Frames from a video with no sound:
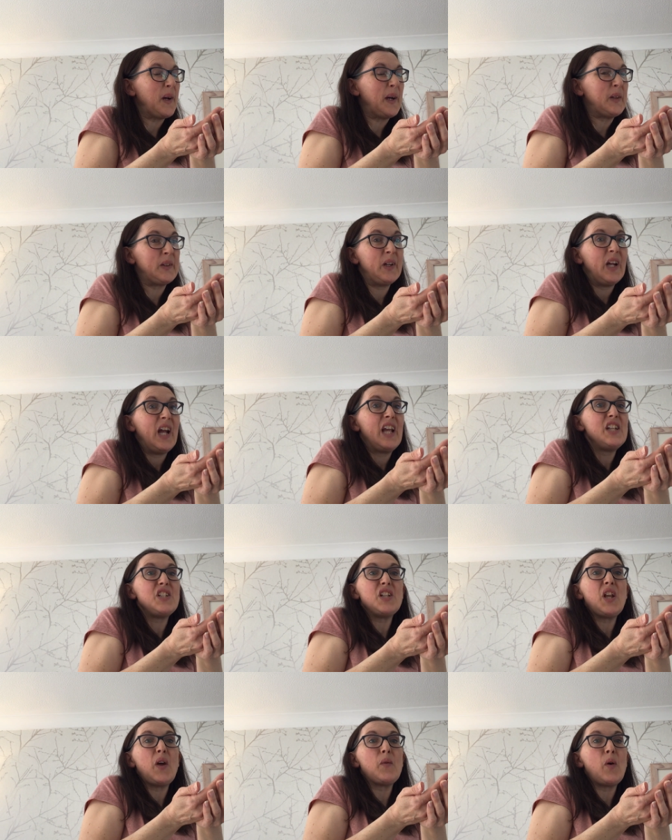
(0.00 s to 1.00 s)
Well, do
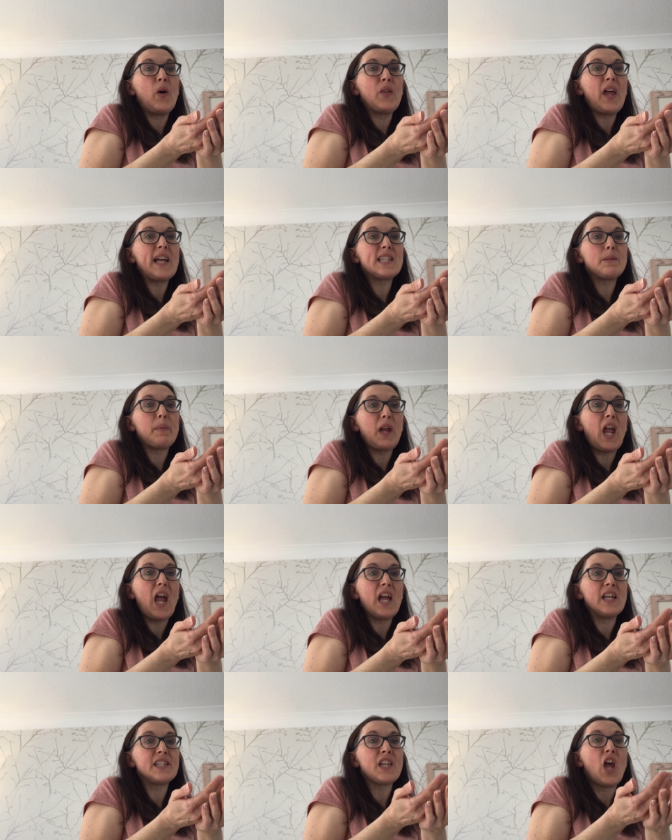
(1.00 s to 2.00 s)
you know what? That's
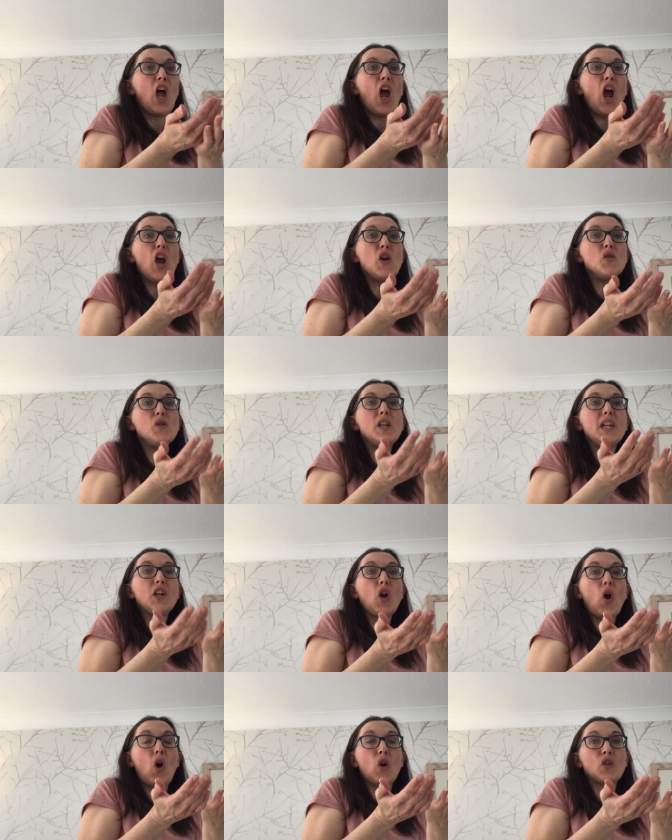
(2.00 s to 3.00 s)
because only
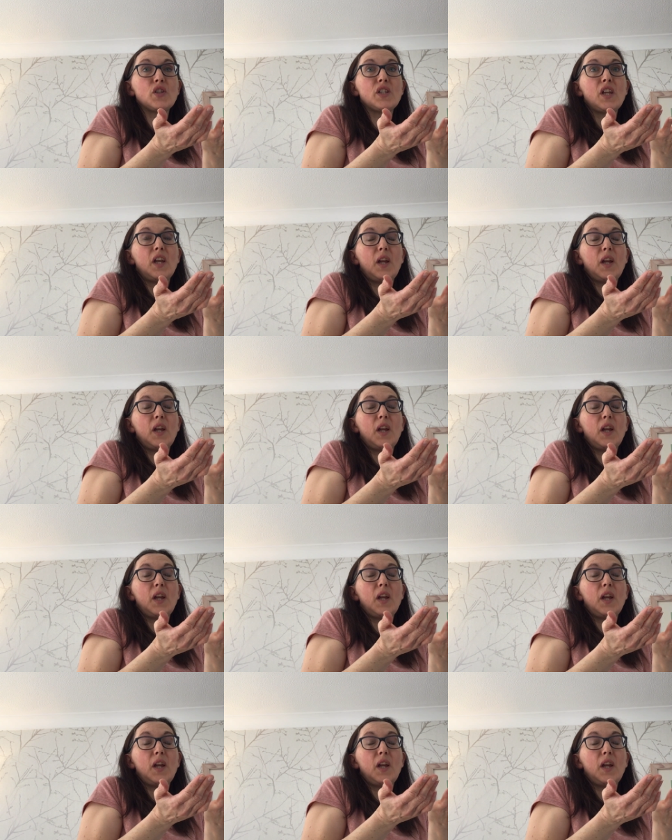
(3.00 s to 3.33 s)
God